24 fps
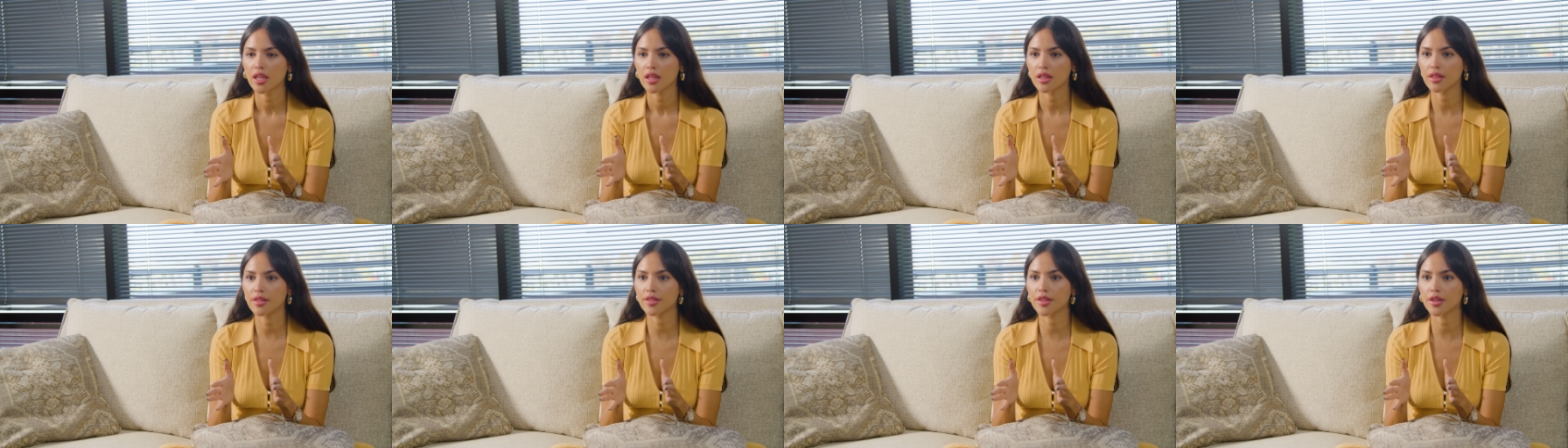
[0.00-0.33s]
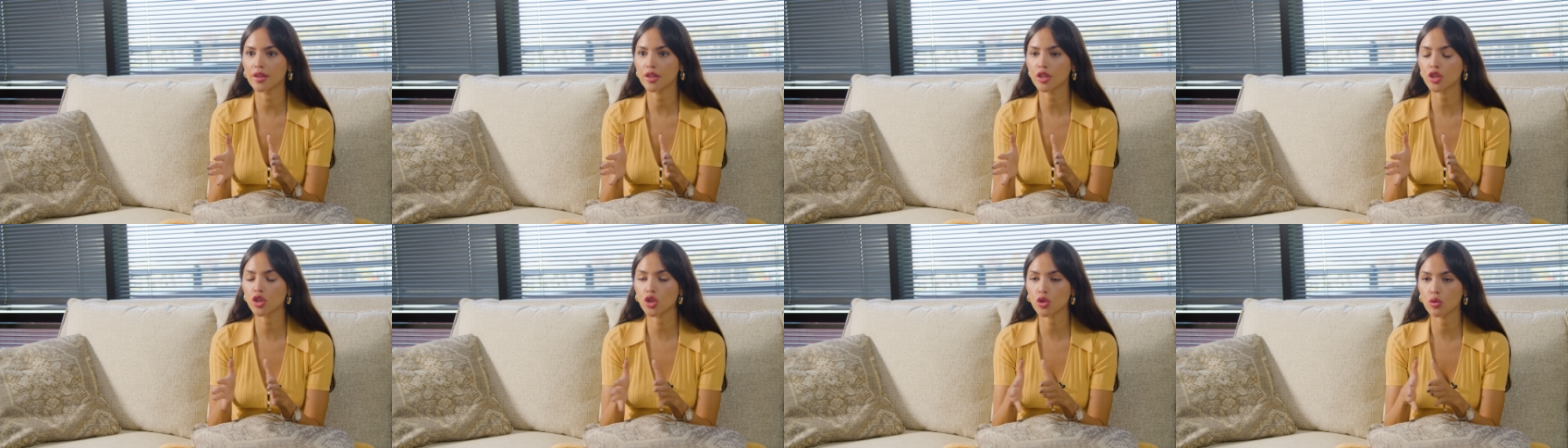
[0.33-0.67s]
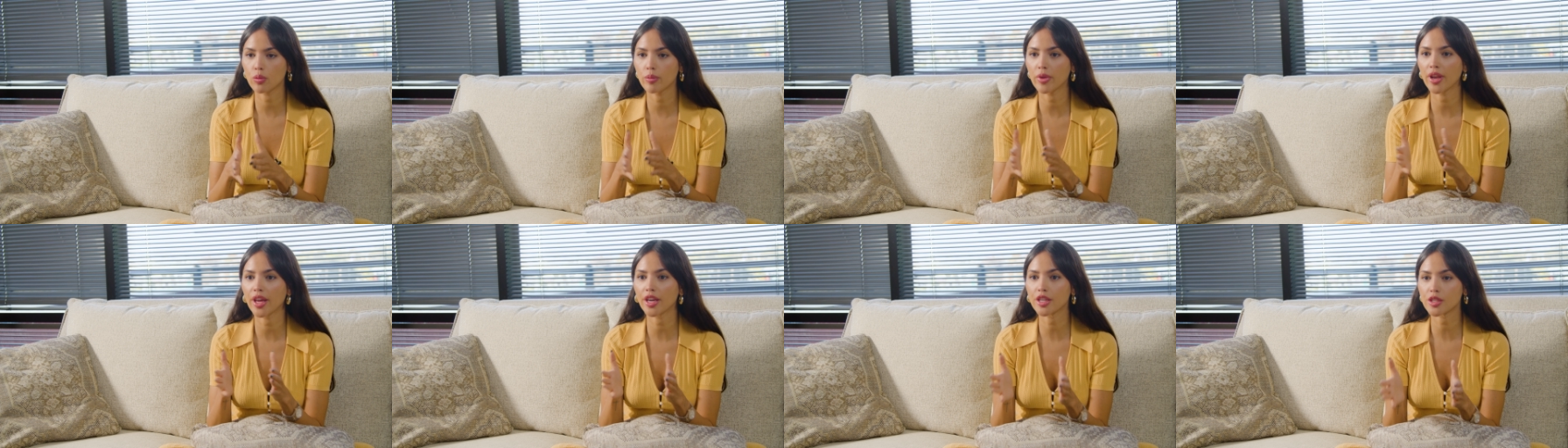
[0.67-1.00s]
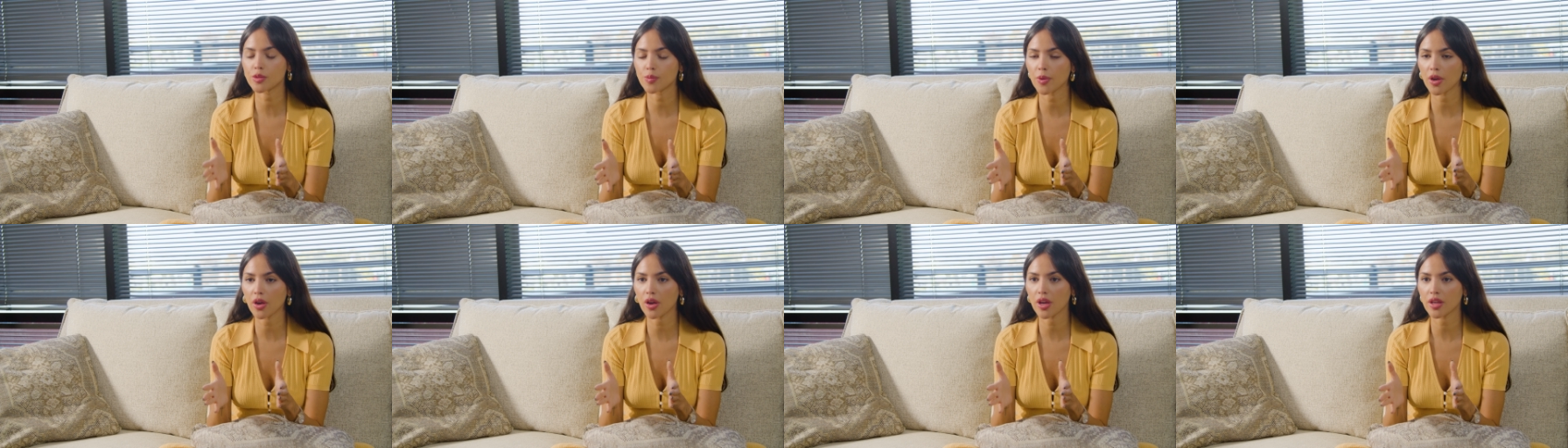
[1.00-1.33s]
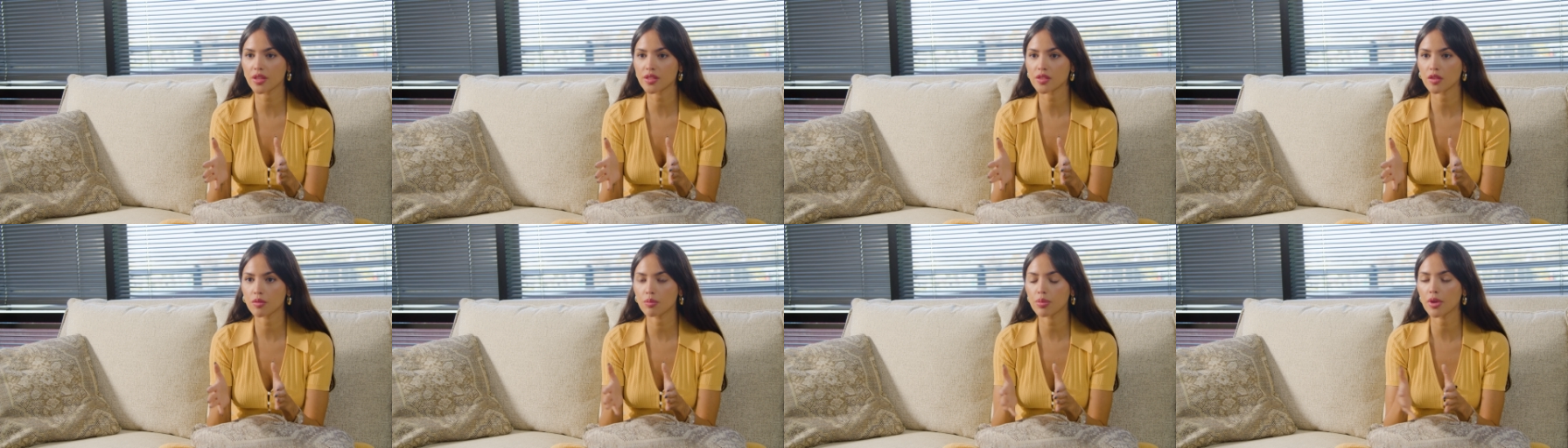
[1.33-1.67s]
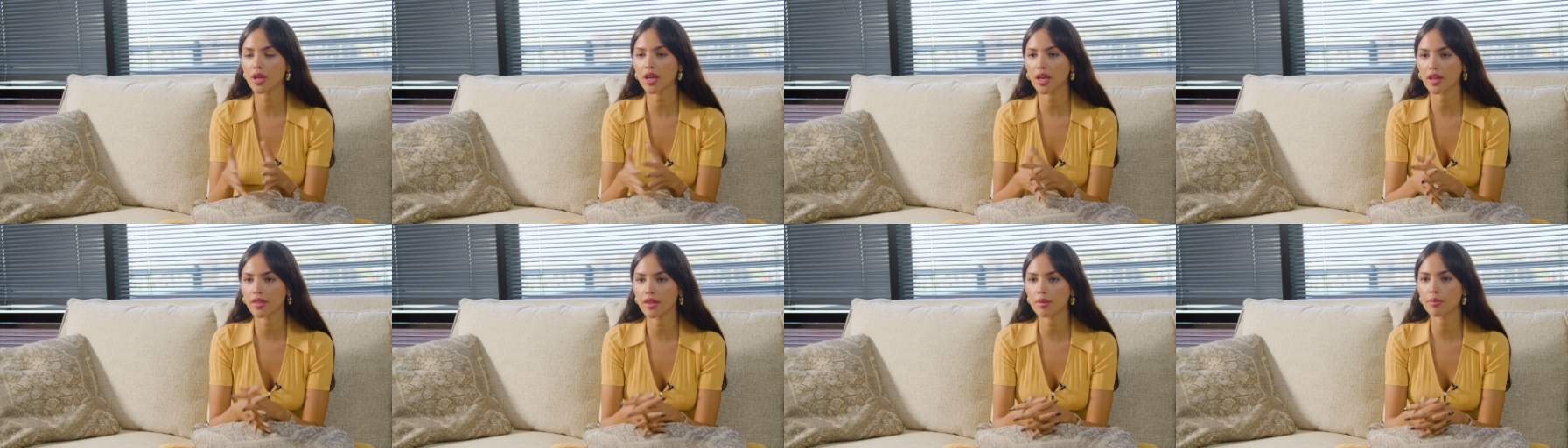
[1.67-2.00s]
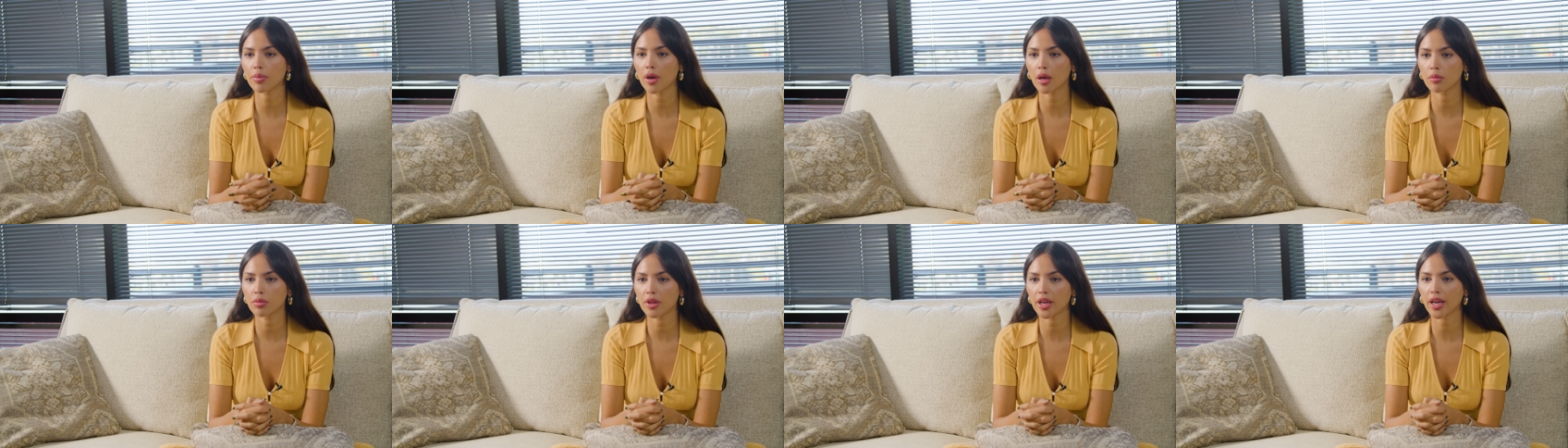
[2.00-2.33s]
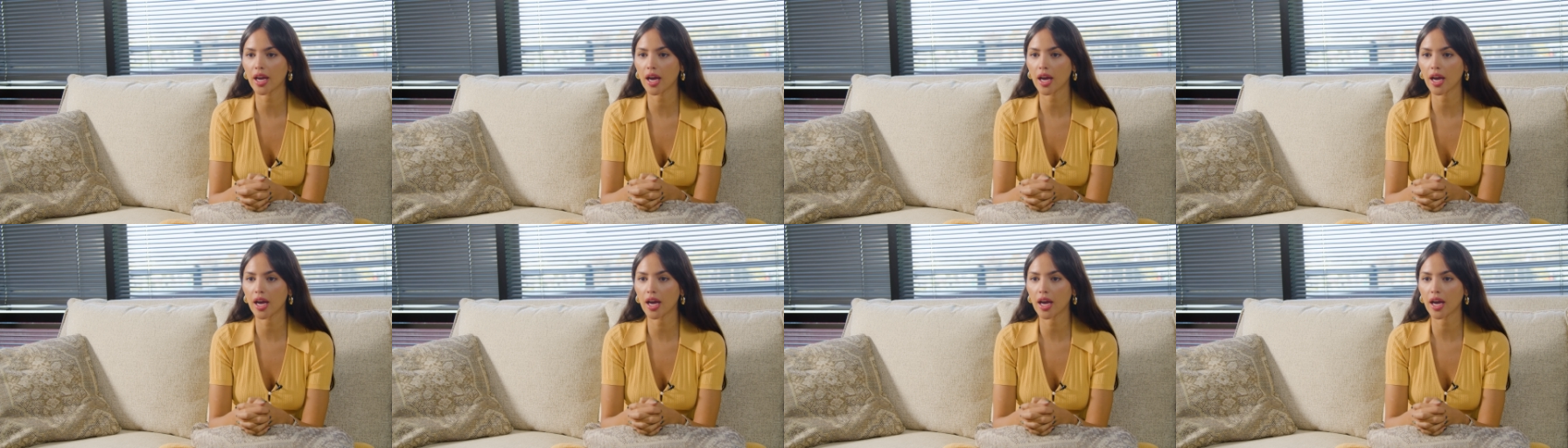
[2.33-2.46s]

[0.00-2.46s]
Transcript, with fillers: the human experience of being in the public